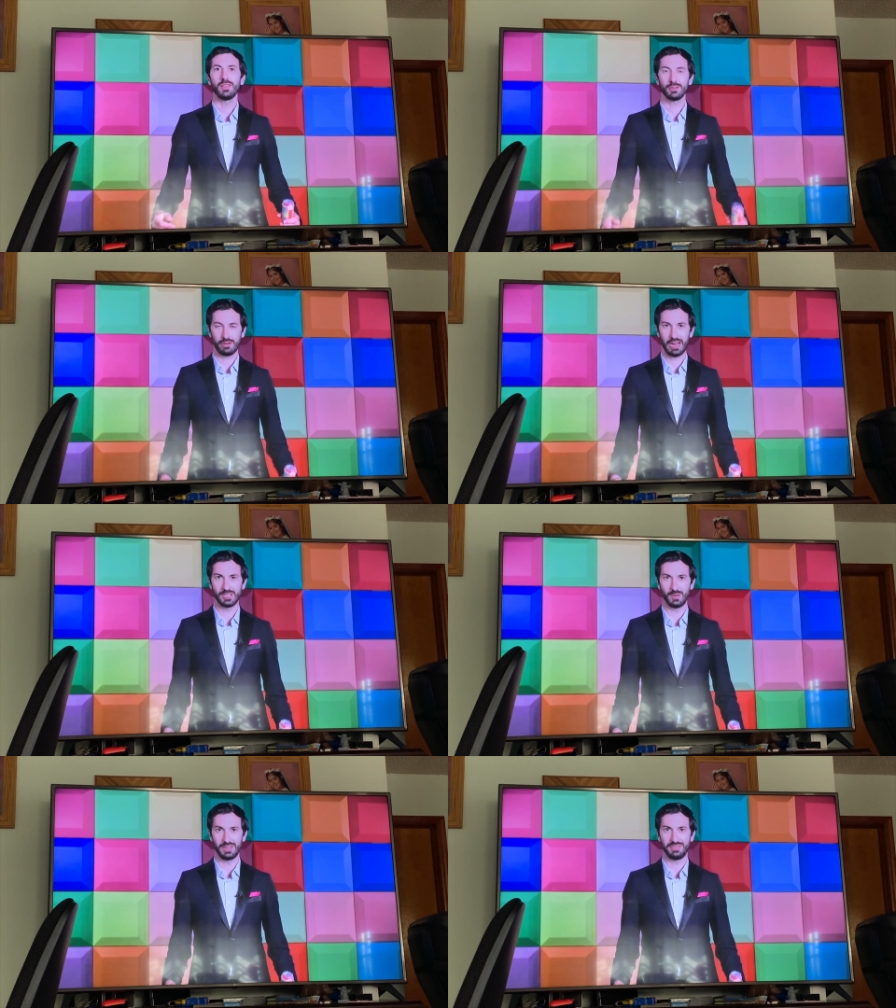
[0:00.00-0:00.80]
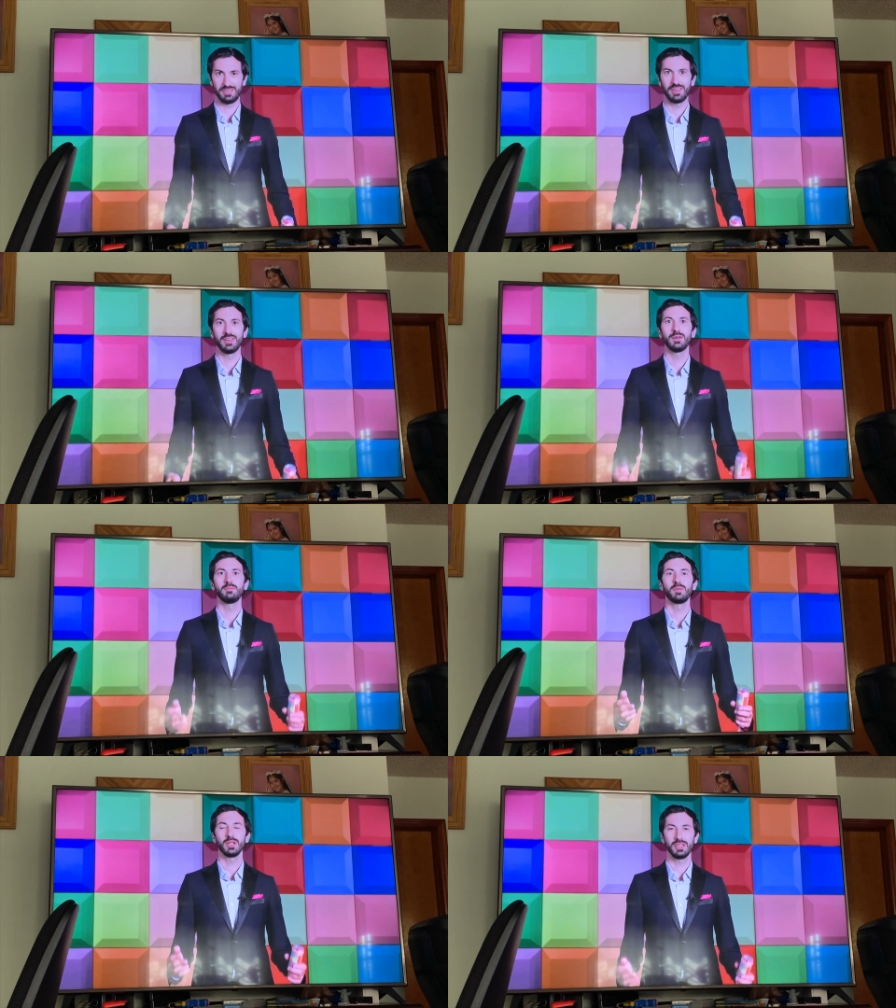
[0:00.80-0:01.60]
the We're missing
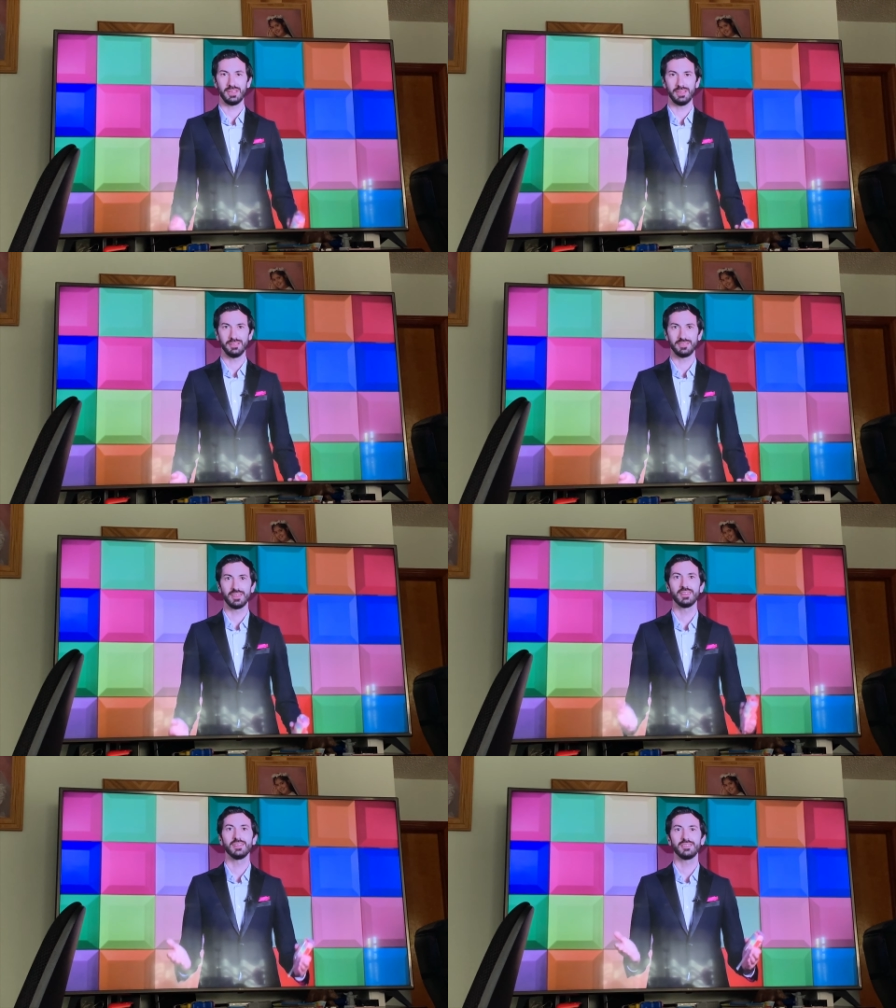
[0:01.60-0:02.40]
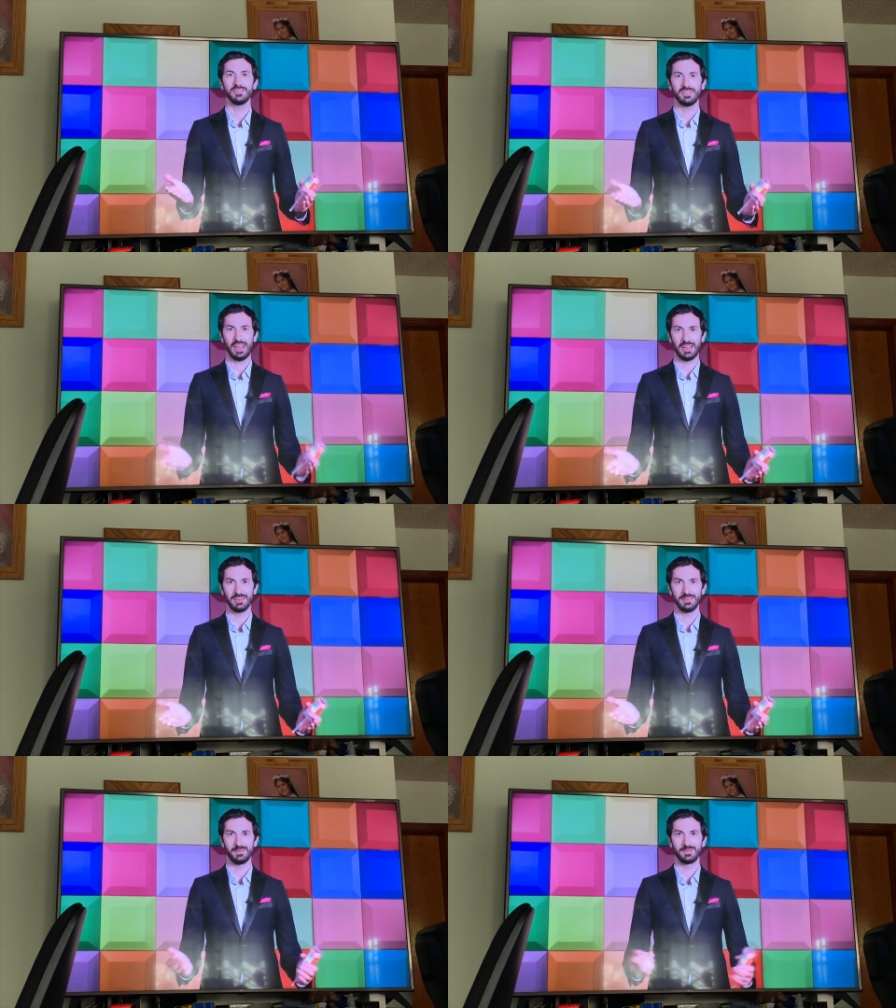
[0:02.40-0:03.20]
out on the full graduation
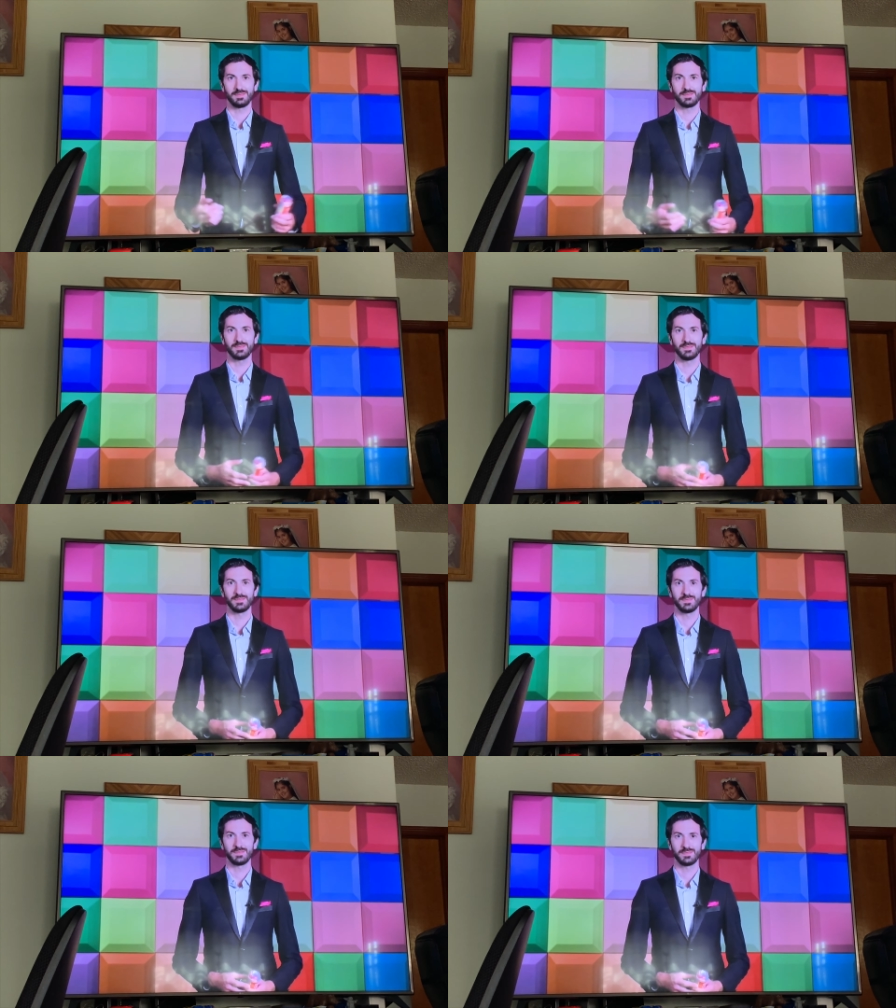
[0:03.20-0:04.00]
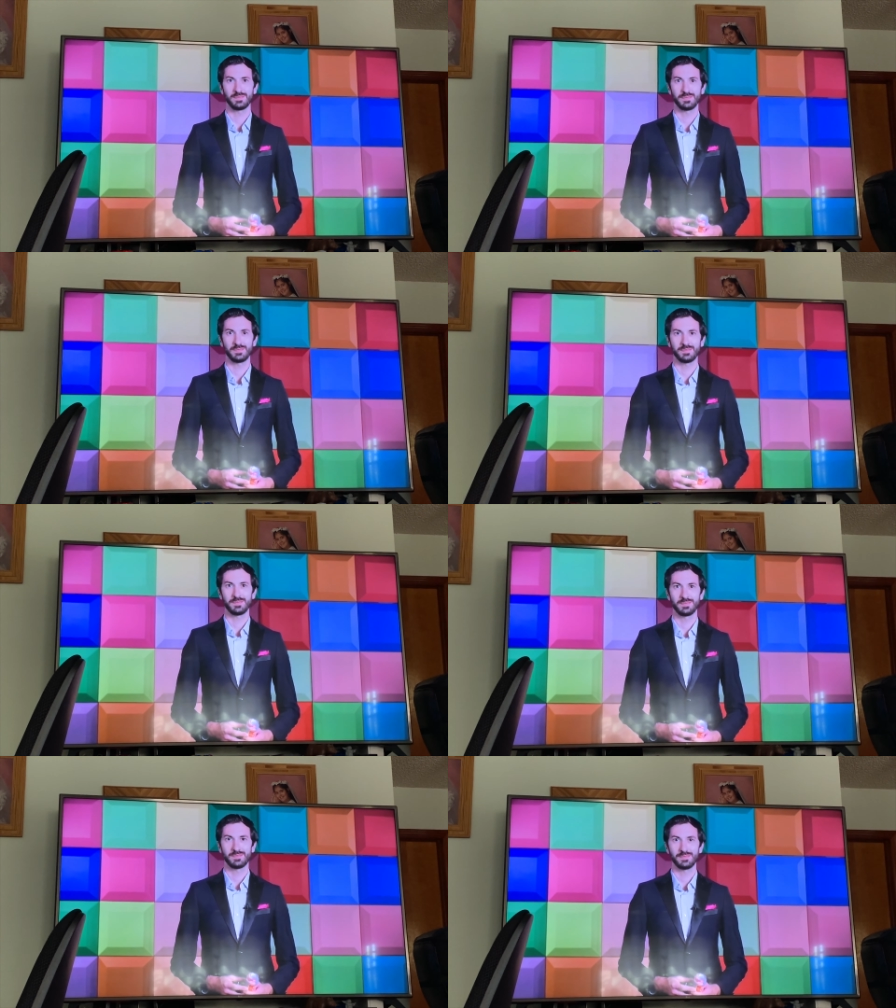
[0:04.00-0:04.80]
experience right now. Well,
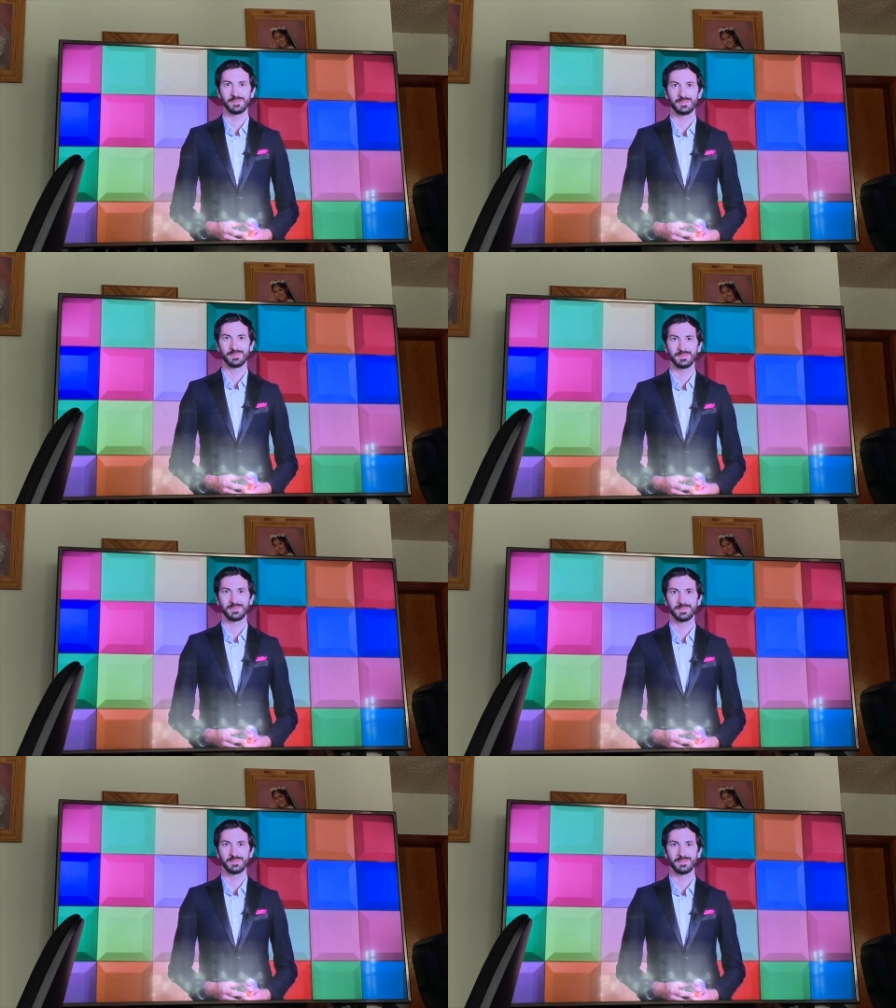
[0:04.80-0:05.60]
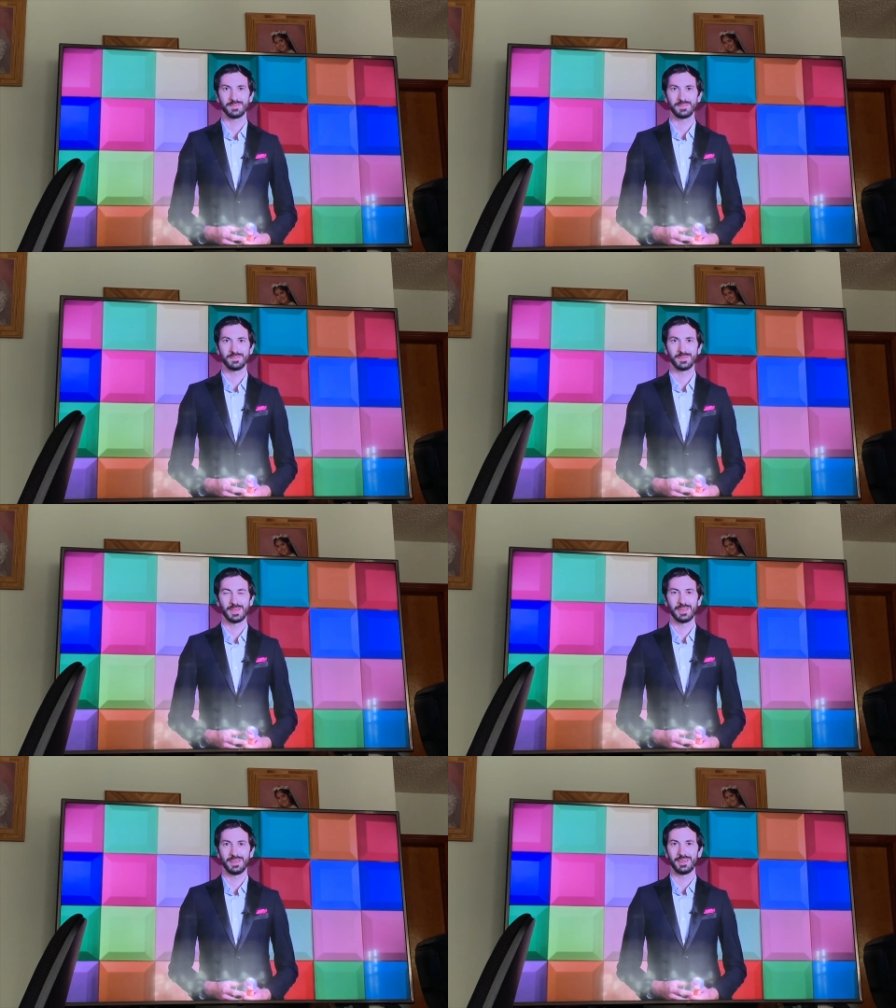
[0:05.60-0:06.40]
I mean, we are anyway
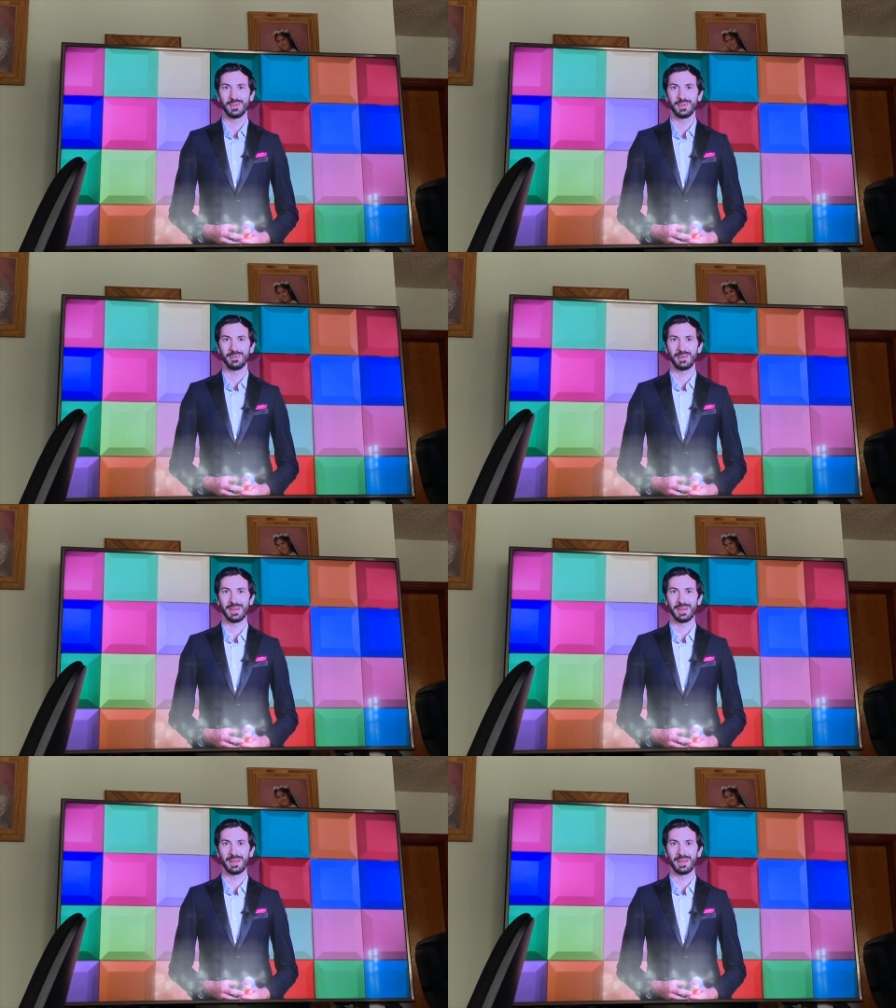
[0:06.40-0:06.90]
whatever.